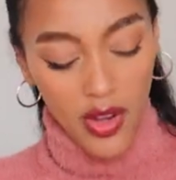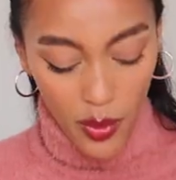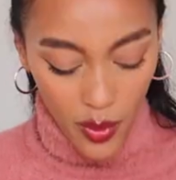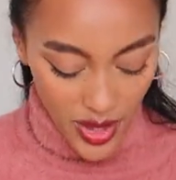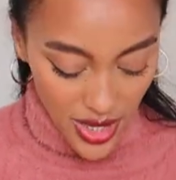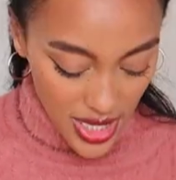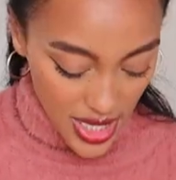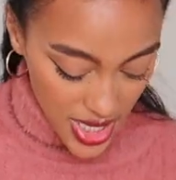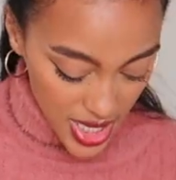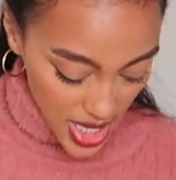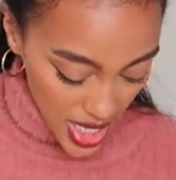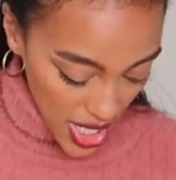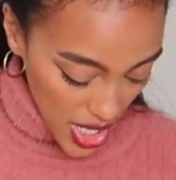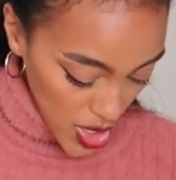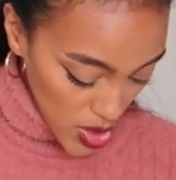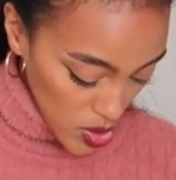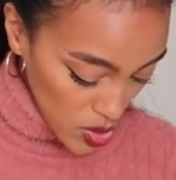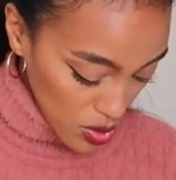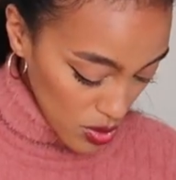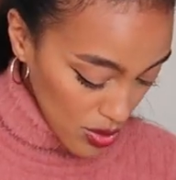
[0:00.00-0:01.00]
I wanna
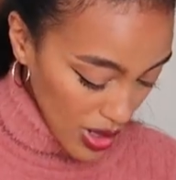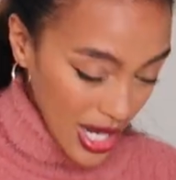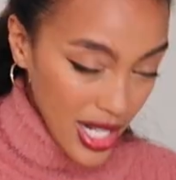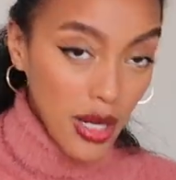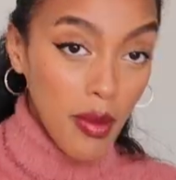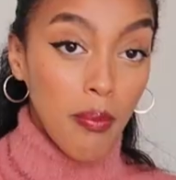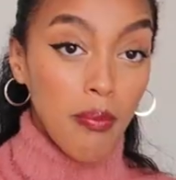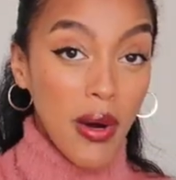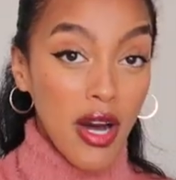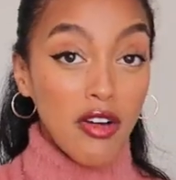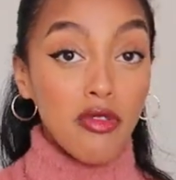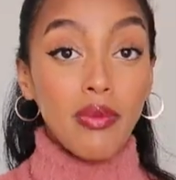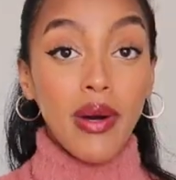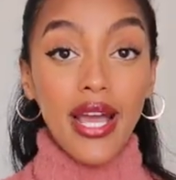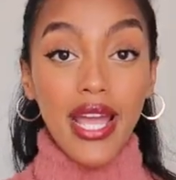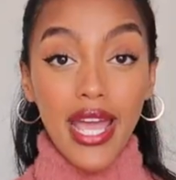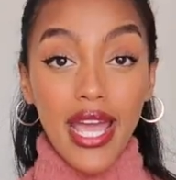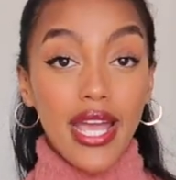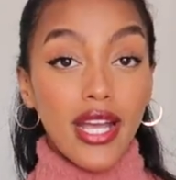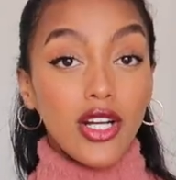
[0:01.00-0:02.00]
say right above
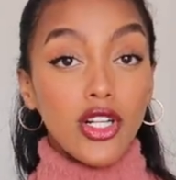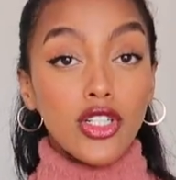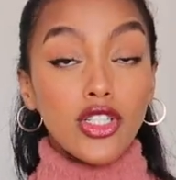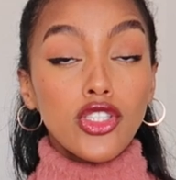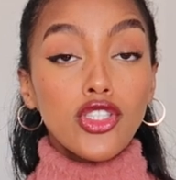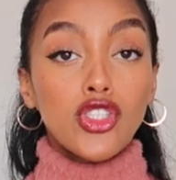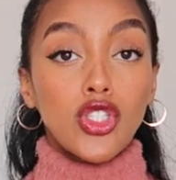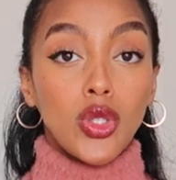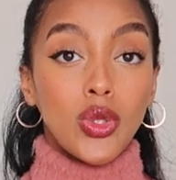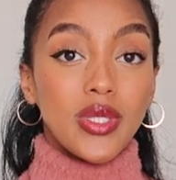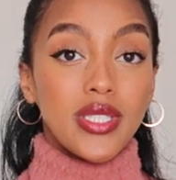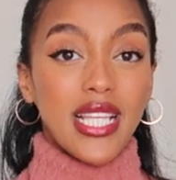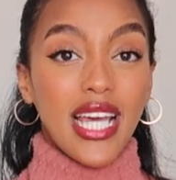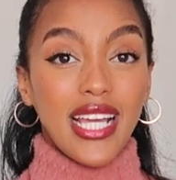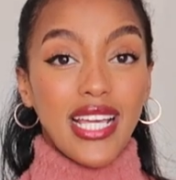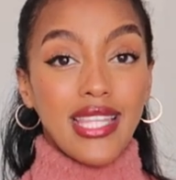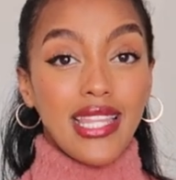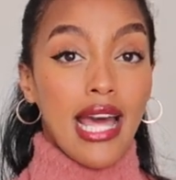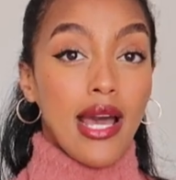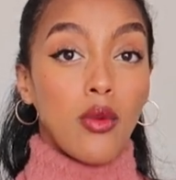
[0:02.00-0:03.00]
my ankle, so it's
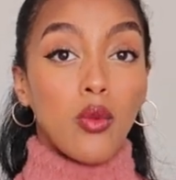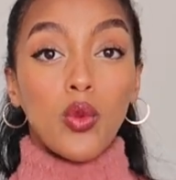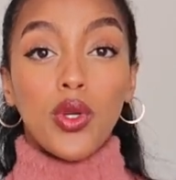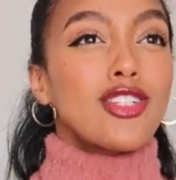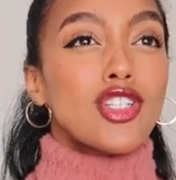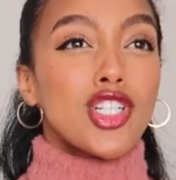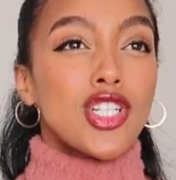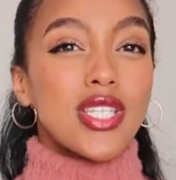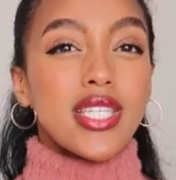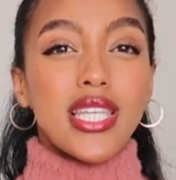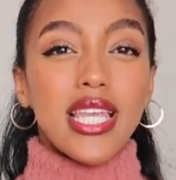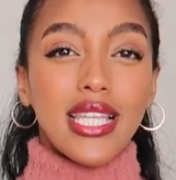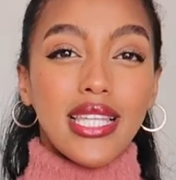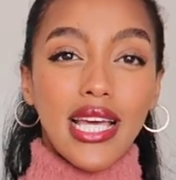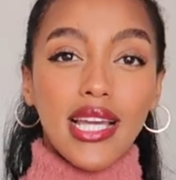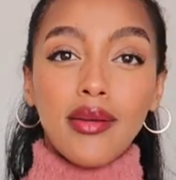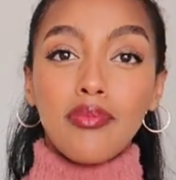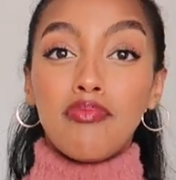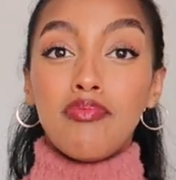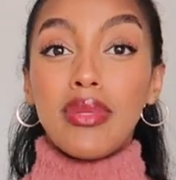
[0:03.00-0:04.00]
like in that interesting
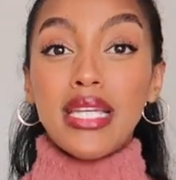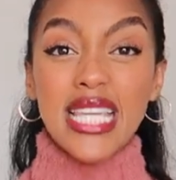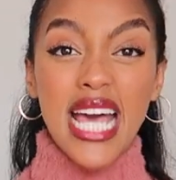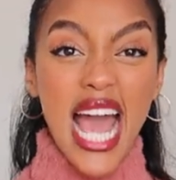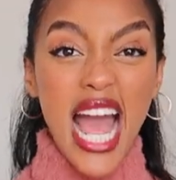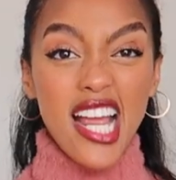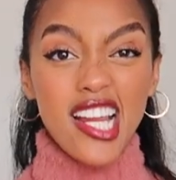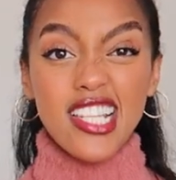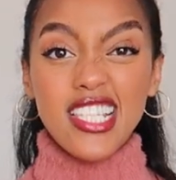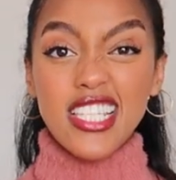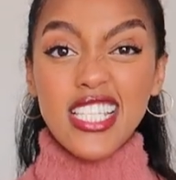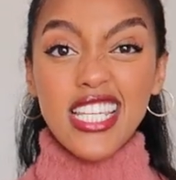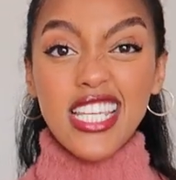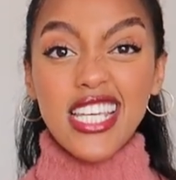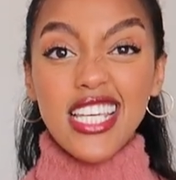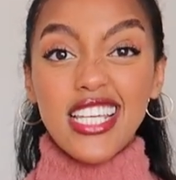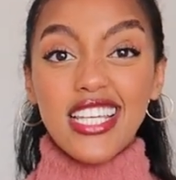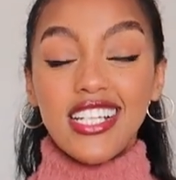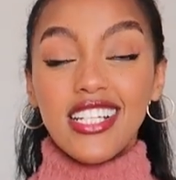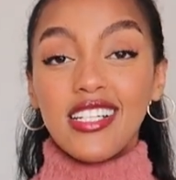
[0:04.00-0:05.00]
like
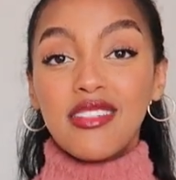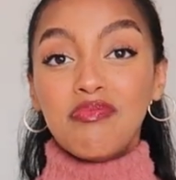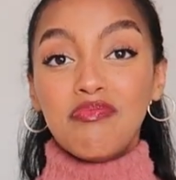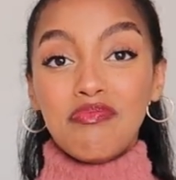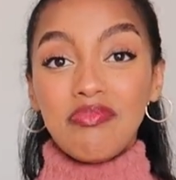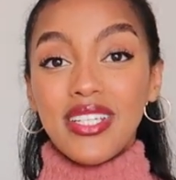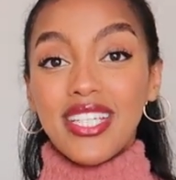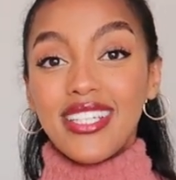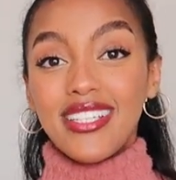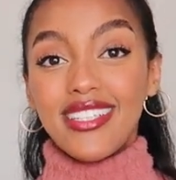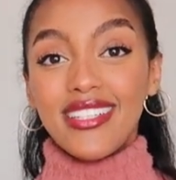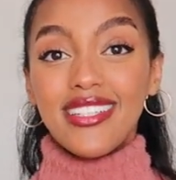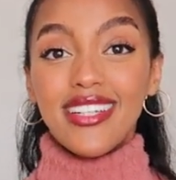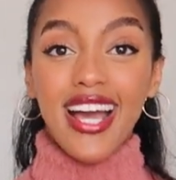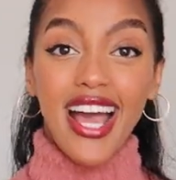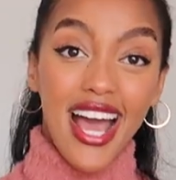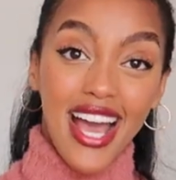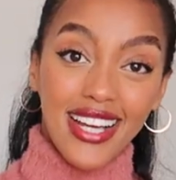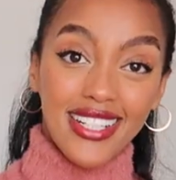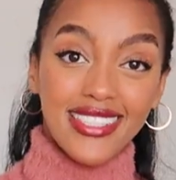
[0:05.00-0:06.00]
mid-axi,
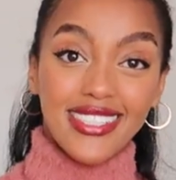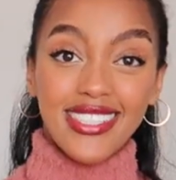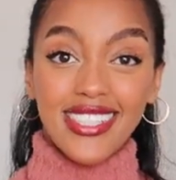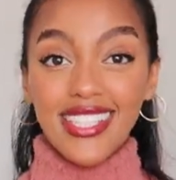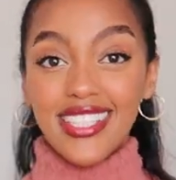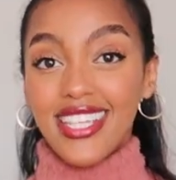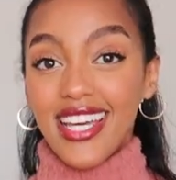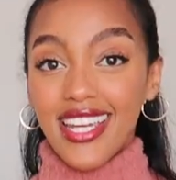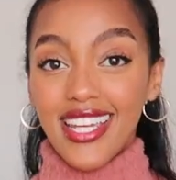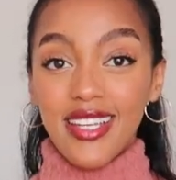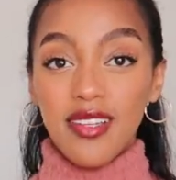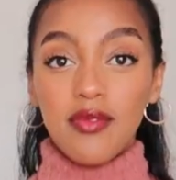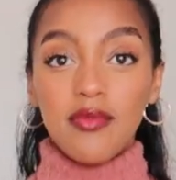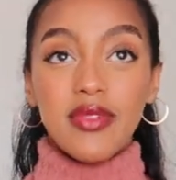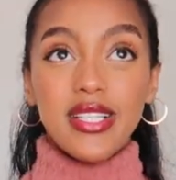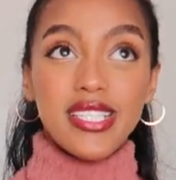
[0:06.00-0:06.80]
get it?